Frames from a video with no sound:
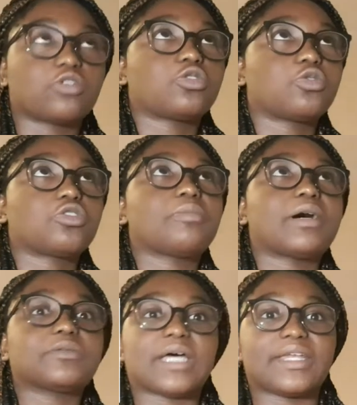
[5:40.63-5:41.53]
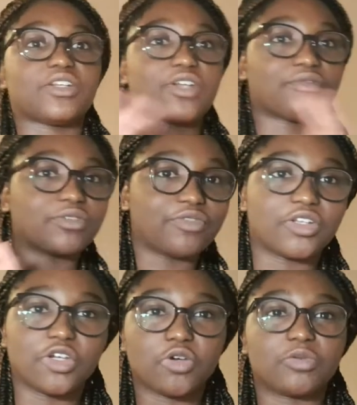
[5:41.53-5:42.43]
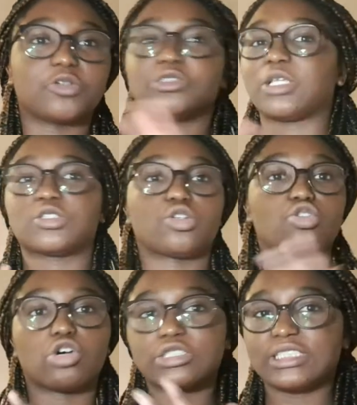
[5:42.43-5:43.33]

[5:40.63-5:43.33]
talk about that in another video because there's a lot